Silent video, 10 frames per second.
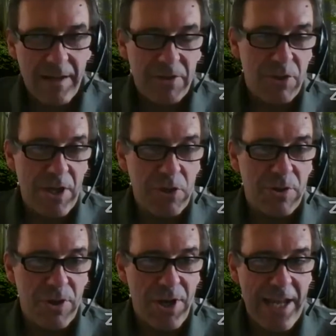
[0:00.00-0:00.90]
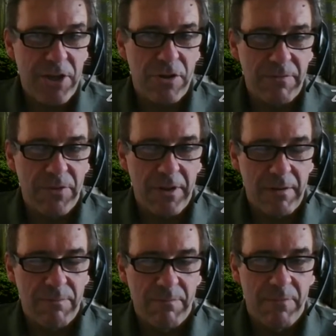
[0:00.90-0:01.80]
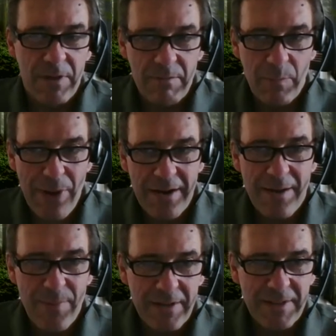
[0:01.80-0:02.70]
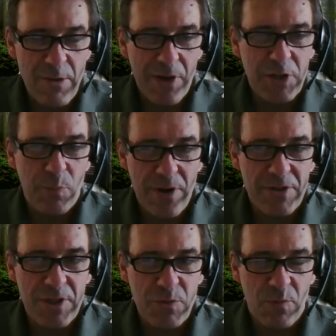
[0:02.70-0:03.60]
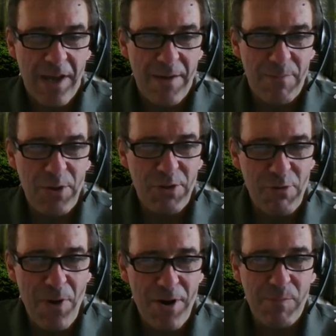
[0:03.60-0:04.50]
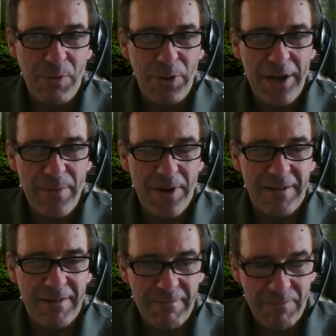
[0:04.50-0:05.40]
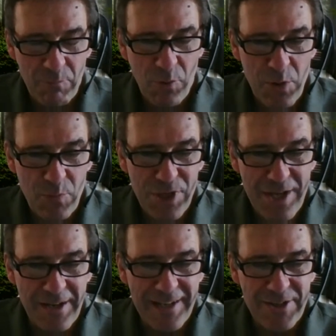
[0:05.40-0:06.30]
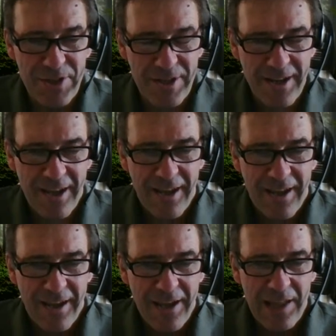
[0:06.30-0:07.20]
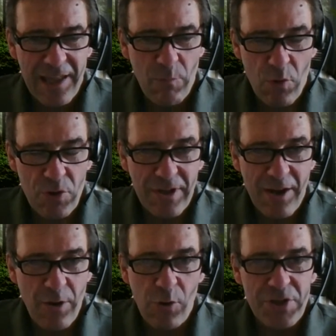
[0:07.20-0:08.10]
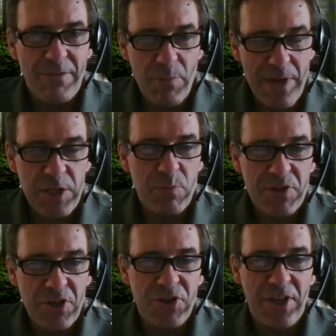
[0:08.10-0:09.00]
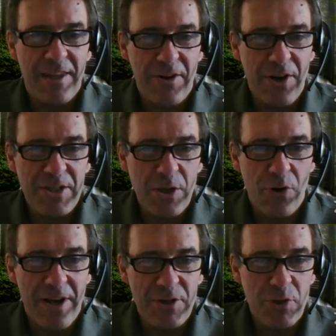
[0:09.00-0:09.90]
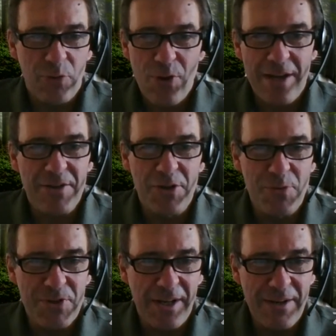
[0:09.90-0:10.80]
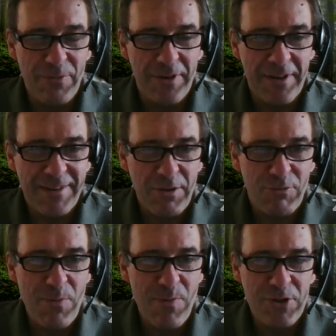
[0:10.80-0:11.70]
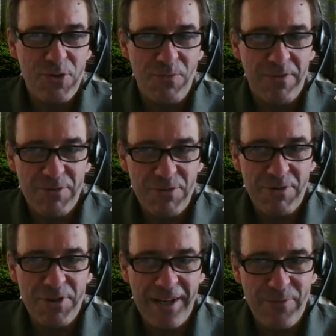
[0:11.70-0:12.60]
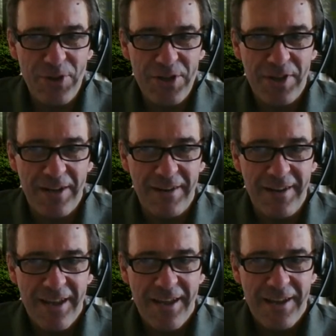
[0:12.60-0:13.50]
as you say, due to the nature of the pandemic taking you by surprise, the remarkable thing about what you did is that it wasn't like all this information was just sitting there nicely organized and all you had to do was deliver it. The 3 weeks you delivered this in,